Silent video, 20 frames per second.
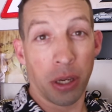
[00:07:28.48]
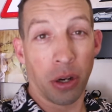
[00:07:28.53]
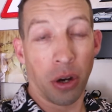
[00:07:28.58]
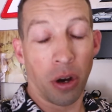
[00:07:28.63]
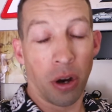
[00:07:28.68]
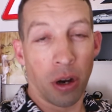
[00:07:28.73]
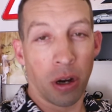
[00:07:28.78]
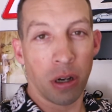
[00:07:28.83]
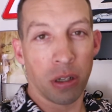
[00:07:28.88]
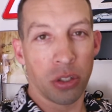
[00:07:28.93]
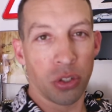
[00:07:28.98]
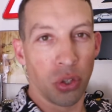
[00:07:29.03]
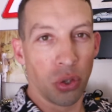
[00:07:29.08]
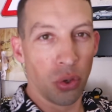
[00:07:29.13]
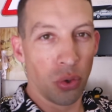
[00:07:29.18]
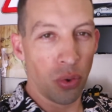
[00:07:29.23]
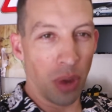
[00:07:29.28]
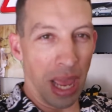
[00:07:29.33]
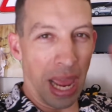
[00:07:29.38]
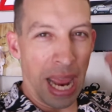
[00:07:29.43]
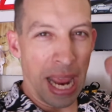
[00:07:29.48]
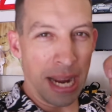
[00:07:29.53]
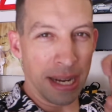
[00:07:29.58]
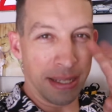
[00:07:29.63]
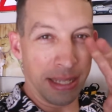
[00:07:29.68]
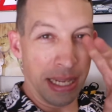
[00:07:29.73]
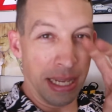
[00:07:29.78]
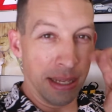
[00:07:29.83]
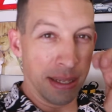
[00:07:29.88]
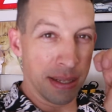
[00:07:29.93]
car to
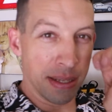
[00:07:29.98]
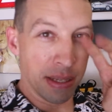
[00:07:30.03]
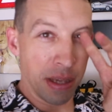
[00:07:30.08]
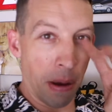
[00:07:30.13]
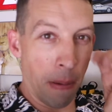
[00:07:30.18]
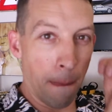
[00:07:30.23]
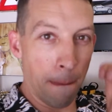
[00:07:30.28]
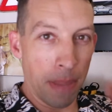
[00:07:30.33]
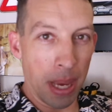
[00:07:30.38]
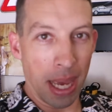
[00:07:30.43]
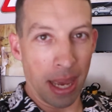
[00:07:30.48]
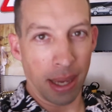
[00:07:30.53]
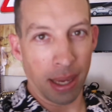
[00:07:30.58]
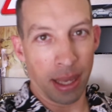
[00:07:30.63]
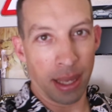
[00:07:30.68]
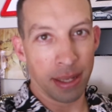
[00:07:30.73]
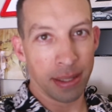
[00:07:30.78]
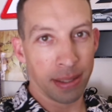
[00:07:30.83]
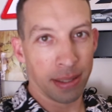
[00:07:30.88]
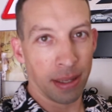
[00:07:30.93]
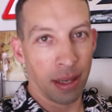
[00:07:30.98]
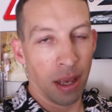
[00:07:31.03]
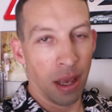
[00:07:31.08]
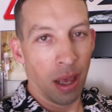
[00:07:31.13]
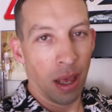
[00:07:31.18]
anti-scumbag it,